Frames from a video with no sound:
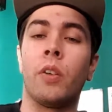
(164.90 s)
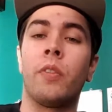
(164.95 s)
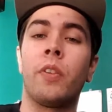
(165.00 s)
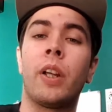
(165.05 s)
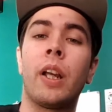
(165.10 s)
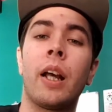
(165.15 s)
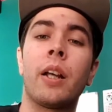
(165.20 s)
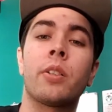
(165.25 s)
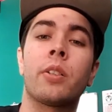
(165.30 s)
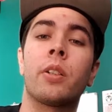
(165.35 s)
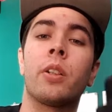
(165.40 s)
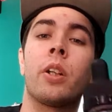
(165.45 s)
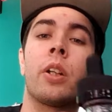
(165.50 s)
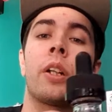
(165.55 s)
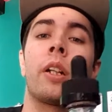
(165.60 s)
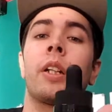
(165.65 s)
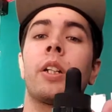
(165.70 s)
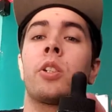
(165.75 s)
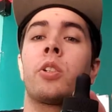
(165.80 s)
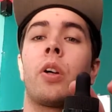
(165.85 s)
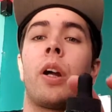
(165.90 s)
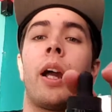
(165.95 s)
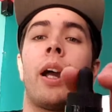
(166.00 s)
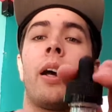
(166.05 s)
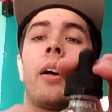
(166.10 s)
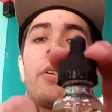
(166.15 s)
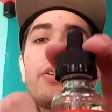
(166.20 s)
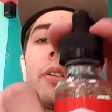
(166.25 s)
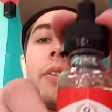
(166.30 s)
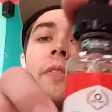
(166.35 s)
If you guys are looking to
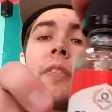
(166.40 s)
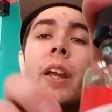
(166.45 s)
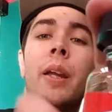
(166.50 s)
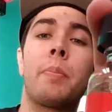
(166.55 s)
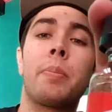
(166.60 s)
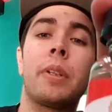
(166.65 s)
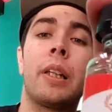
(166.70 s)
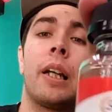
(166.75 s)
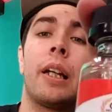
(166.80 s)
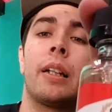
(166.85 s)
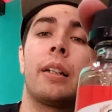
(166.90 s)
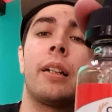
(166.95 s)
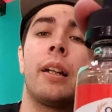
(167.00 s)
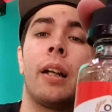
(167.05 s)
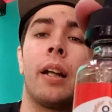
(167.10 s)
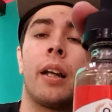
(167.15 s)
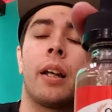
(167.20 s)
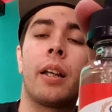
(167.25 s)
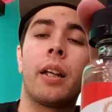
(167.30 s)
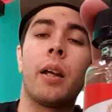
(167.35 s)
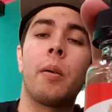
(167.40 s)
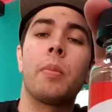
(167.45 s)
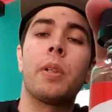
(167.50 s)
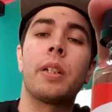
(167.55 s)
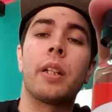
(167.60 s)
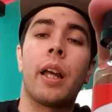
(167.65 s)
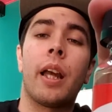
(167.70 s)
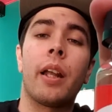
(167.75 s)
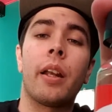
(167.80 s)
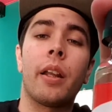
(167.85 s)
try out the vape line, come
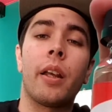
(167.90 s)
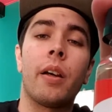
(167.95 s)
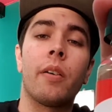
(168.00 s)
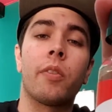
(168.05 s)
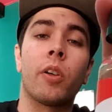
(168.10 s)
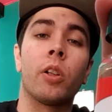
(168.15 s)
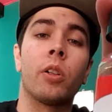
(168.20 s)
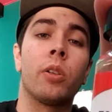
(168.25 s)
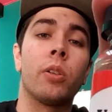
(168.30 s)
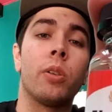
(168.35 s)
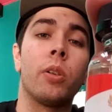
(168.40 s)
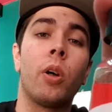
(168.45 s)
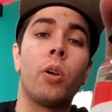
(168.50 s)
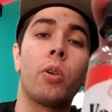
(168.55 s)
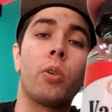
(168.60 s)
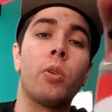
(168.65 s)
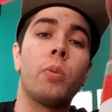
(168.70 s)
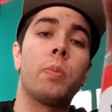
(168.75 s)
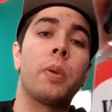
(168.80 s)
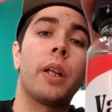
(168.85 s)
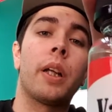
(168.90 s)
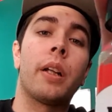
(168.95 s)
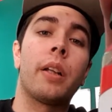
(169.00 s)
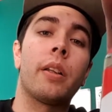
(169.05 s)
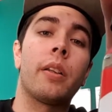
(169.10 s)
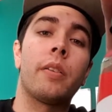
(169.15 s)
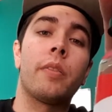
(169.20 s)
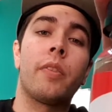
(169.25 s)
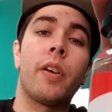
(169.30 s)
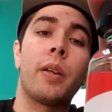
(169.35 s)
into any of our local
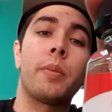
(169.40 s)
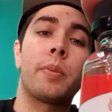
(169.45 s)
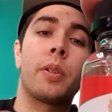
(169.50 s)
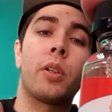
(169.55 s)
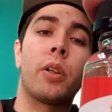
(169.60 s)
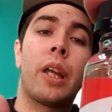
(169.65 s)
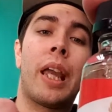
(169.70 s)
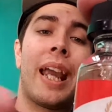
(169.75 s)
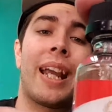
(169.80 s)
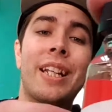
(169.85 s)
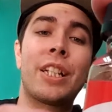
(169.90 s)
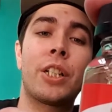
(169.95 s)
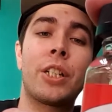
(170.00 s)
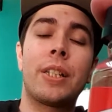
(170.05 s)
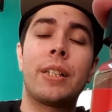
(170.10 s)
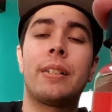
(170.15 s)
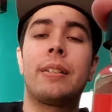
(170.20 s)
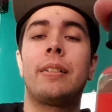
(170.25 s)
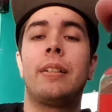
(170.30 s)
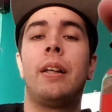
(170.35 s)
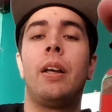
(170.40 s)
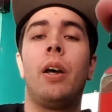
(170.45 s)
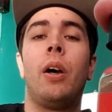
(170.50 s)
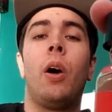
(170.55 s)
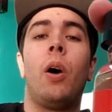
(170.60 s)
Planet of the Vapes locations.